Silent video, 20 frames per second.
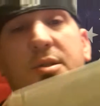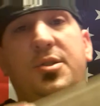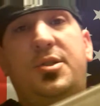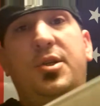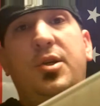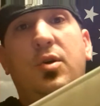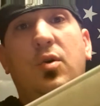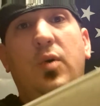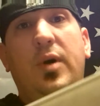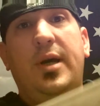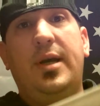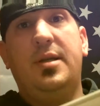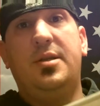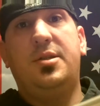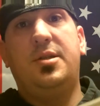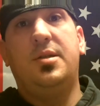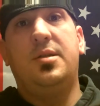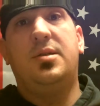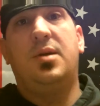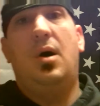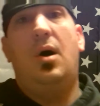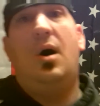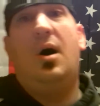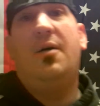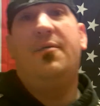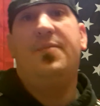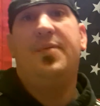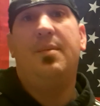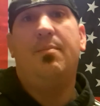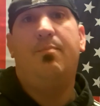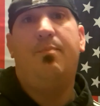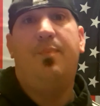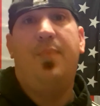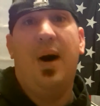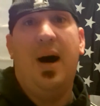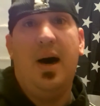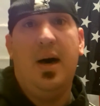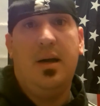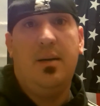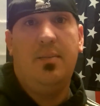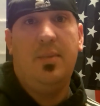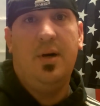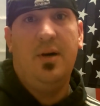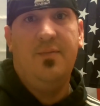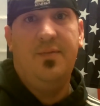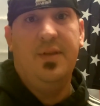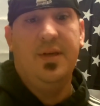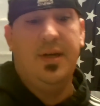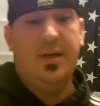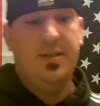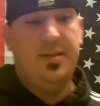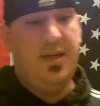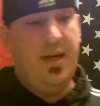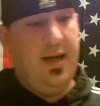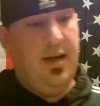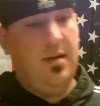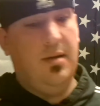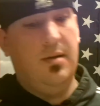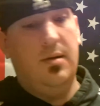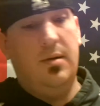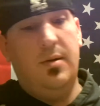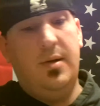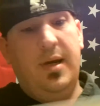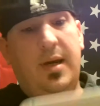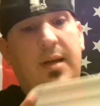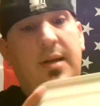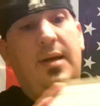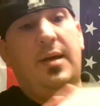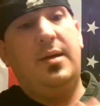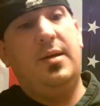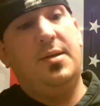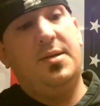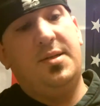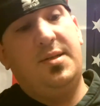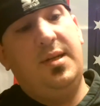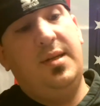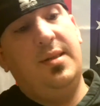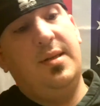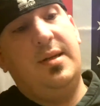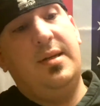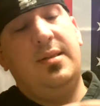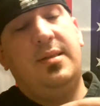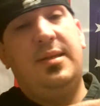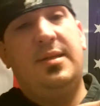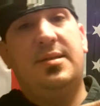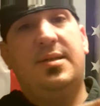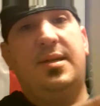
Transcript: 2 inches off the bottom of the container. Okay, now you'll see these